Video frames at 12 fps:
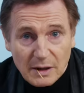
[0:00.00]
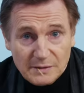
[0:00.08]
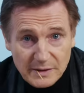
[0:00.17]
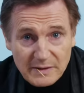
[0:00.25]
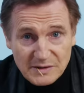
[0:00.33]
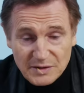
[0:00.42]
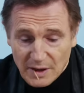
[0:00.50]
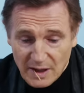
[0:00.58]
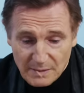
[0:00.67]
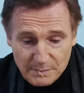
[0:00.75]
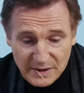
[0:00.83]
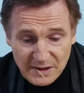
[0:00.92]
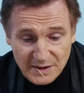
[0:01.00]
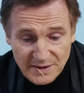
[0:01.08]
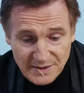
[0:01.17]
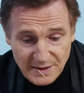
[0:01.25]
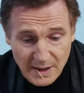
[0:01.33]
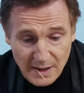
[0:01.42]
Andre the Giant,
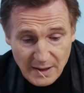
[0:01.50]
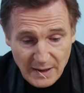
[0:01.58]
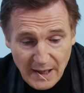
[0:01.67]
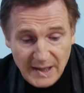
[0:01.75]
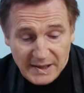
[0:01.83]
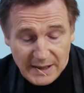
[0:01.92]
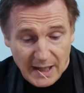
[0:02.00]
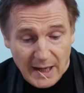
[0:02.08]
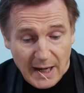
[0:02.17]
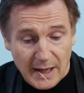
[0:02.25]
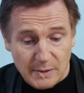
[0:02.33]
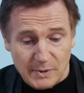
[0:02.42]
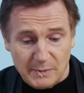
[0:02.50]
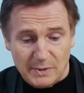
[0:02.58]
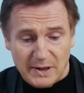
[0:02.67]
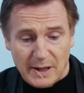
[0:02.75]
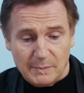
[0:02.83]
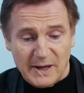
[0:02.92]
because, I
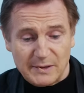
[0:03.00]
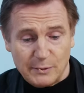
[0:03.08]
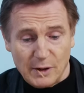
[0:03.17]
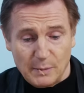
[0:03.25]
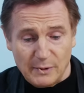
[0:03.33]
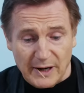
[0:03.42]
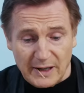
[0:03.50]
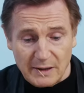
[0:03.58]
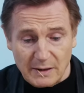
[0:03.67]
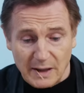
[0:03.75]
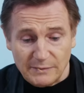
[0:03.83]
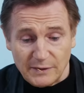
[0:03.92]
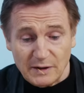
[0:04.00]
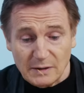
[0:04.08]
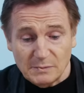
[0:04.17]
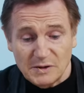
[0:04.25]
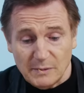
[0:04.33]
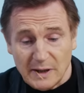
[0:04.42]
remember I met Rob Reiner. I found
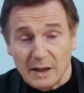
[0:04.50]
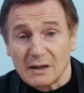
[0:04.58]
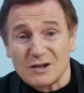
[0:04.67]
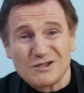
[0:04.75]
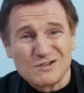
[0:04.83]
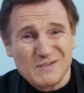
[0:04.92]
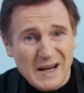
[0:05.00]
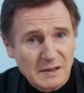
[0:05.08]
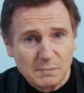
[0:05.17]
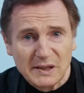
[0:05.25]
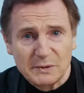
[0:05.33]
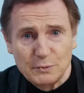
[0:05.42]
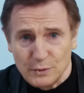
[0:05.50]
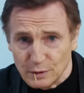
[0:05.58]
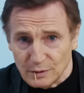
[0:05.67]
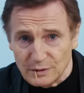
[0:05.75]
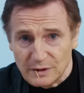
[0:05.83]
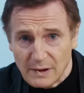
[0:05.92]
him to be incredibly
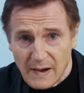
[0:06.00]
rude.